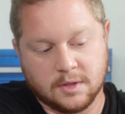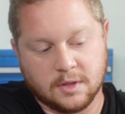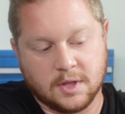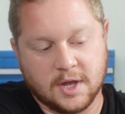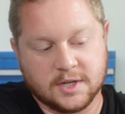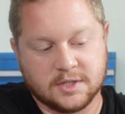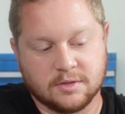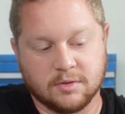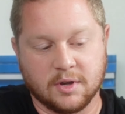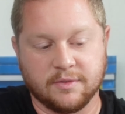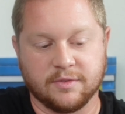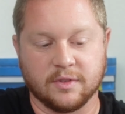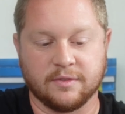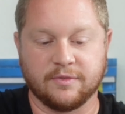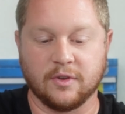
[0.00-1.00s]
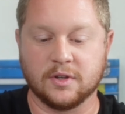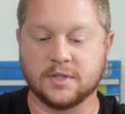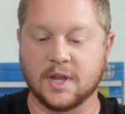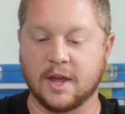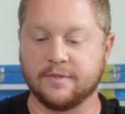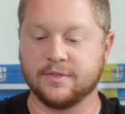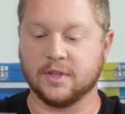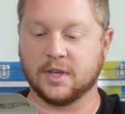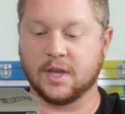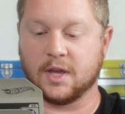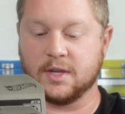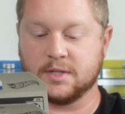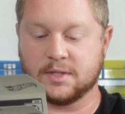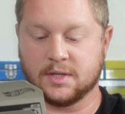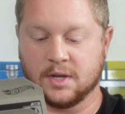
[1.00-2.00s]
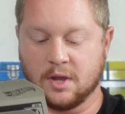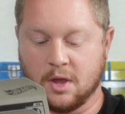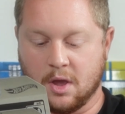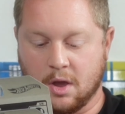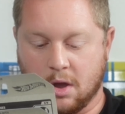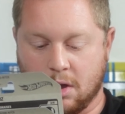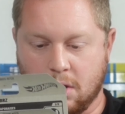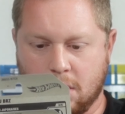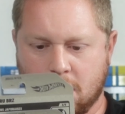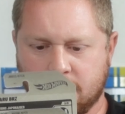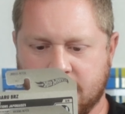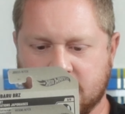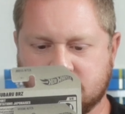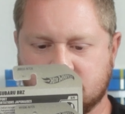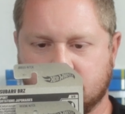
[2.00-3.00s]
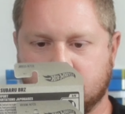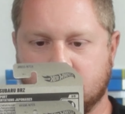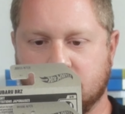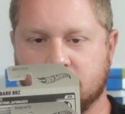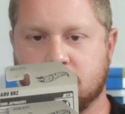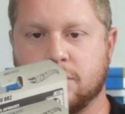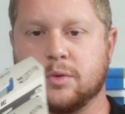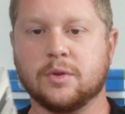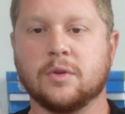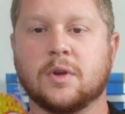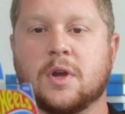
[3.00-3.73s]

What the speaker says: the last three for the first half of the case. Oh, that's a really cool new